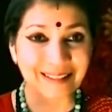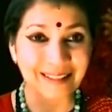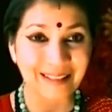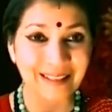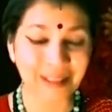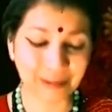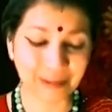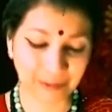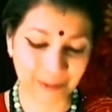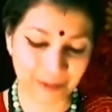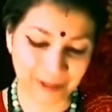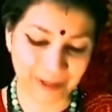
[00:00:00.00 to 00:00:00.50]

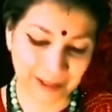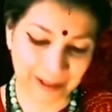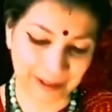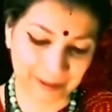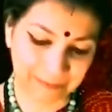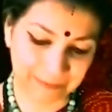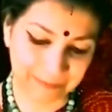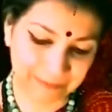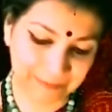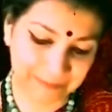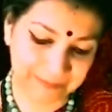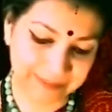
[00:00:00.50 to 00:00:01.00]
Dashamukha.
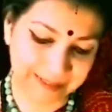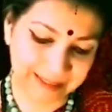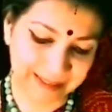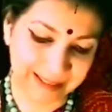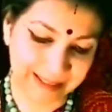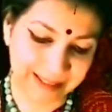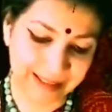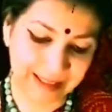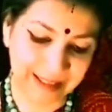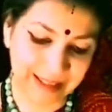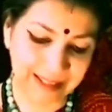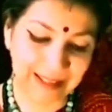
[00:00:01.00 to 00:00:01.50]

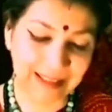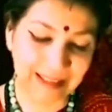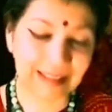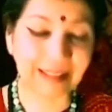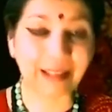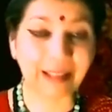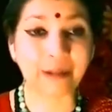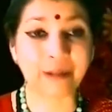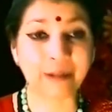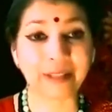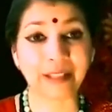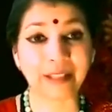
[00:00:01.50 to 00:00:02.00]

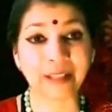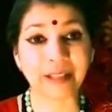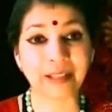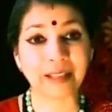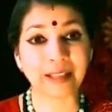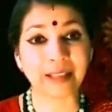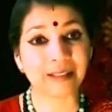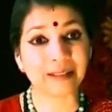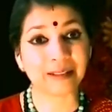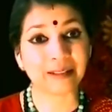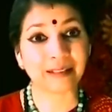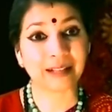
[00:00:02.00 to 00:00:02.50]
Now
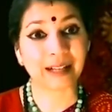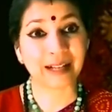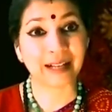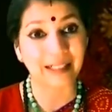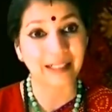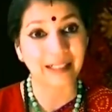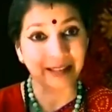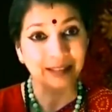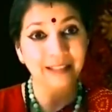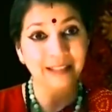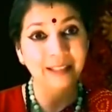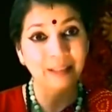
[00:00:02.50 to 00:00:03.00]
he
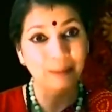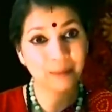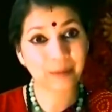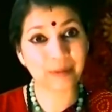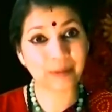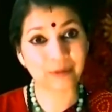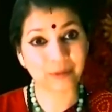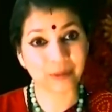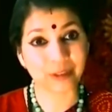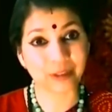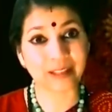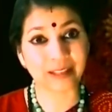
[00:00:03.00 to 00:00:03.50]
had to keep
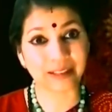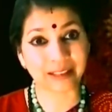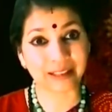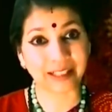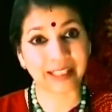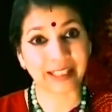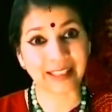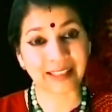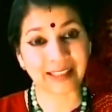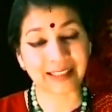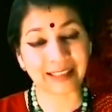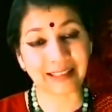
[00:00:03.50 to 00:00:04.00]
his word,
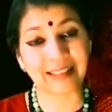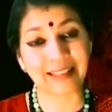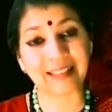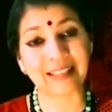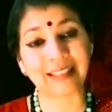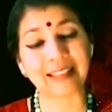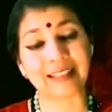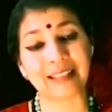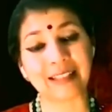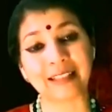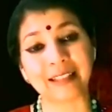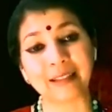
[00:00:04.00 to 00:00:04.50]
right?
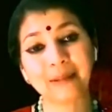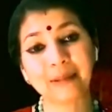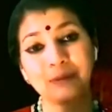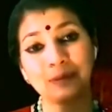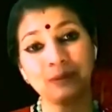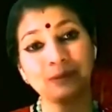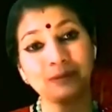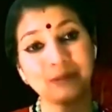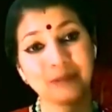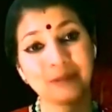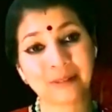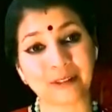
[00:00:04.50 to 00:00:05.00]
He
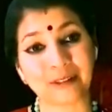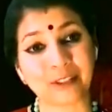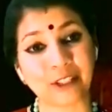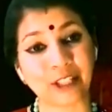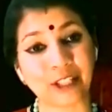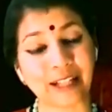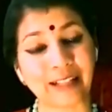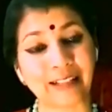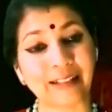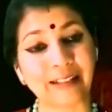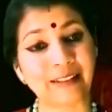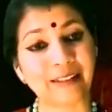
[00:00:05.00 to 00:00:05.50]

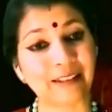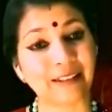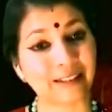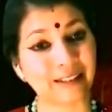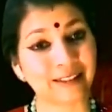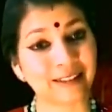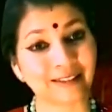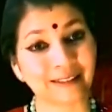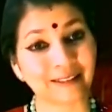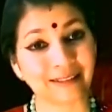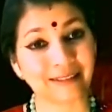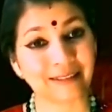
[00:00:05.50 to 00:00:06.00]
challenged
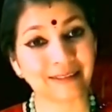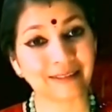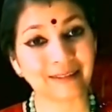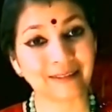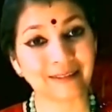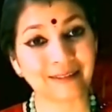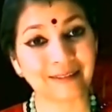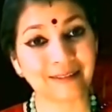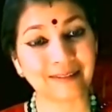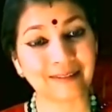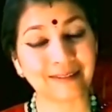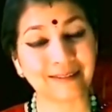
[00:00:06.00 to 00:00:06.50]

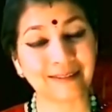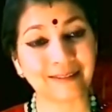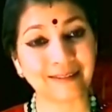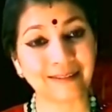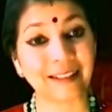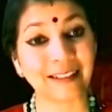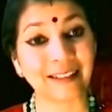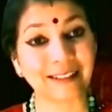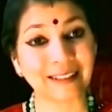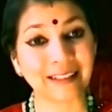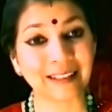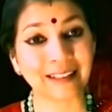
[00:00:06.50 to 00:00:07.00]

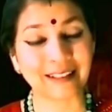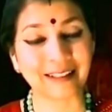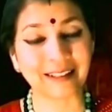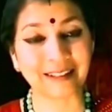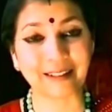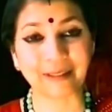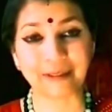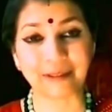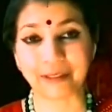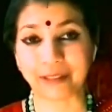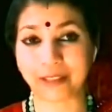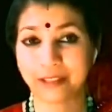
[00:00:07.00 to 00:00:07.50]
Nandi.
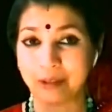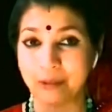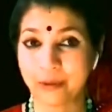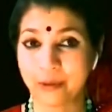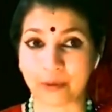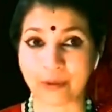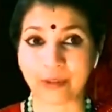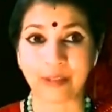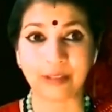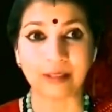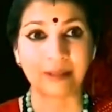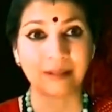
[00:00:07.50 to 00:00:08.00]
Now he
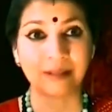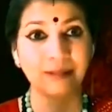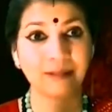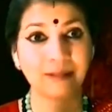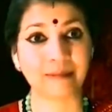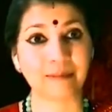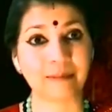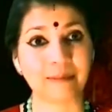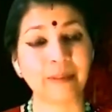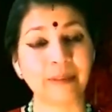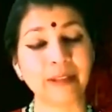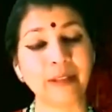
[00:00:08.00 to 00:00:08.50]
goes
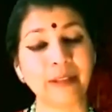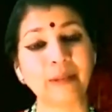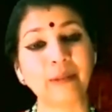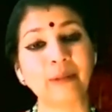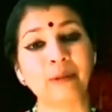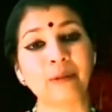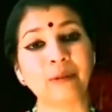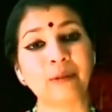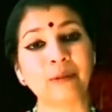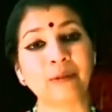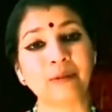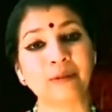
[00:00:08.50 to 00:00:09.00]

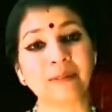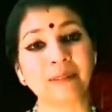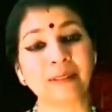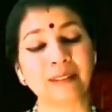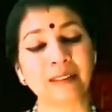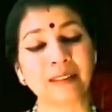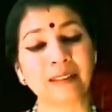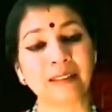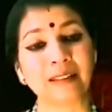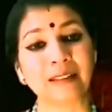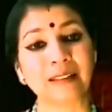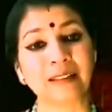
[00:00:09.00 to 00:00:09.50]
below
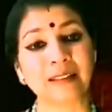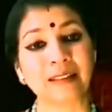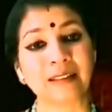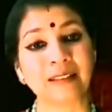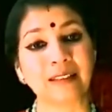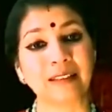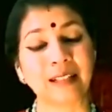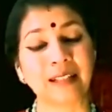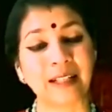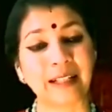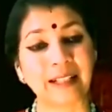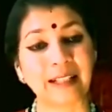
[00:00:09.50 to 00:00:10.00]

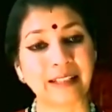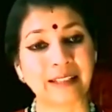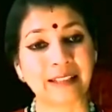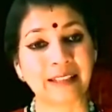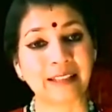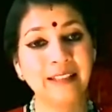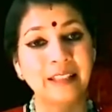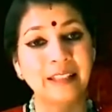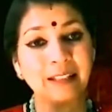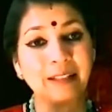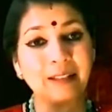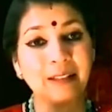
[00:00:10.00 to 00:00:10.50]
and
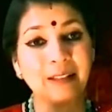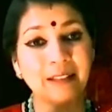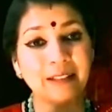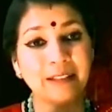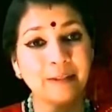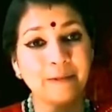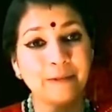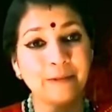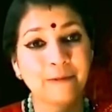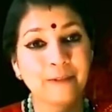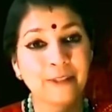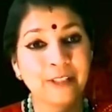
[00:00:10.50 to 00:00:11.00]
he
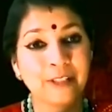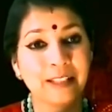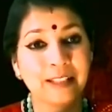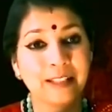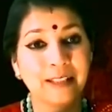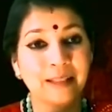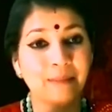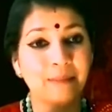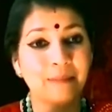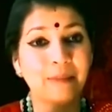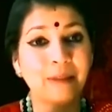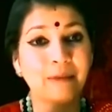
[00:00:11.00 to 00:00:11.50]
lifts
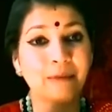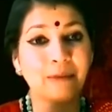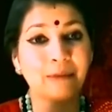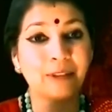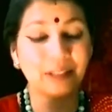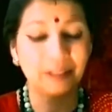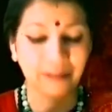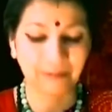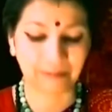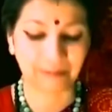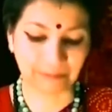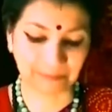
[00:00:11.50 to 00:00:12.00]
the
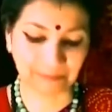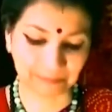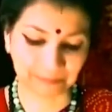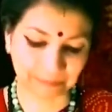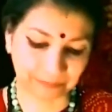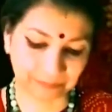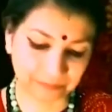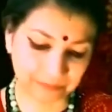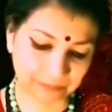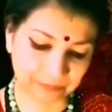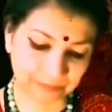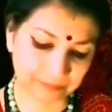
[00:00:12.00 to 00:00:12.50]
mountain
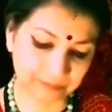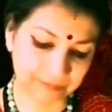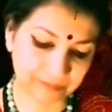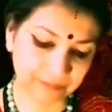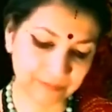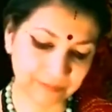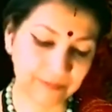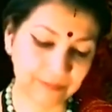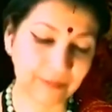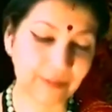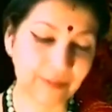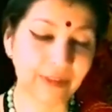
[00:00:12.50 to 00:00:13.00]

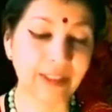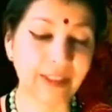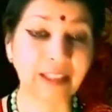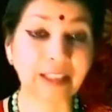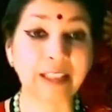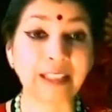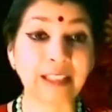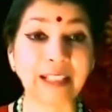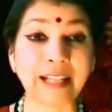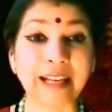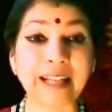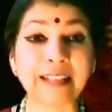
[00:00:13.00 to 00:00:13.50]

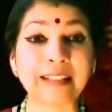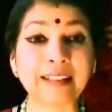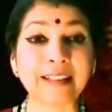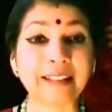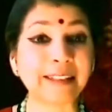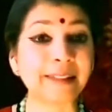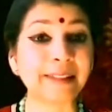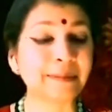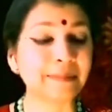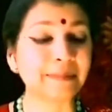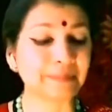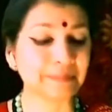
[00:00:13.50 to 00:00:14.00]

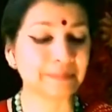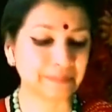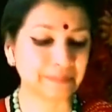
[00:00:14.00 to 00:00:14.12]
slightly.